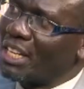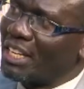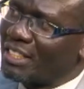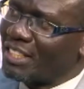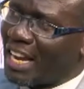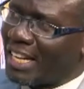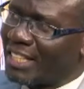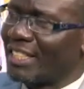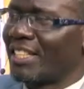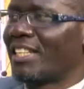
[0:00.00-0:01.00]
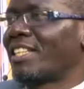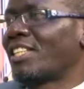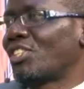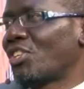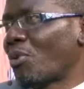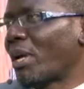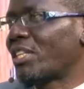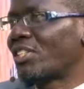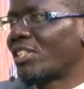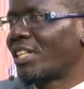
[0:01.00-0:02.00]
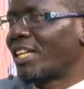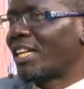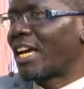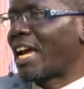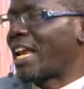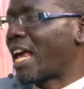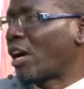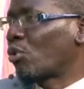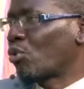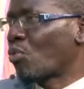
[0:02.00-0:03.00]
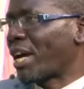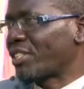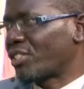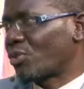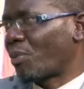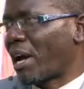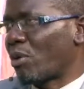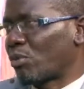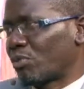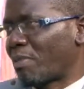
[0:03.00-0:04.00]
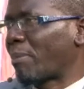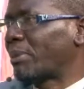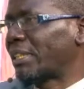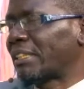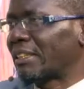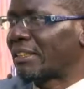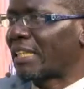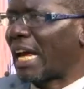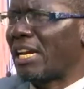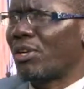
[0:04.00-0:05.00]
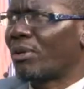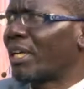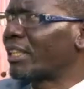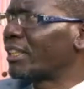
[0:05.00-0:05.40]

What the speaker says: inside the sewage in Nakuru West, where I was baptized. I didn't know other